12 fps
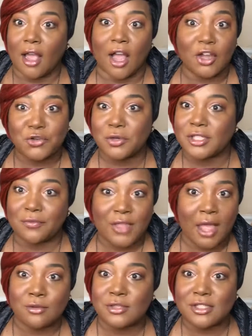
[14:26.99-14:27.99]
hundreds of
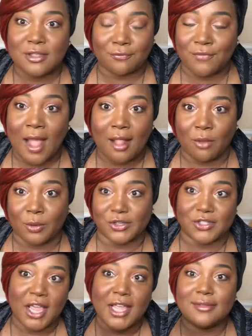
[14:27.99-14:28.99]
thousands of
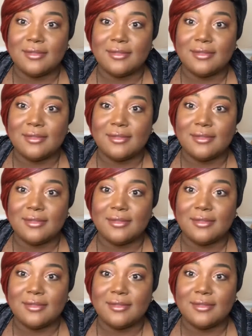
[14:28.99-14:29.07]
followers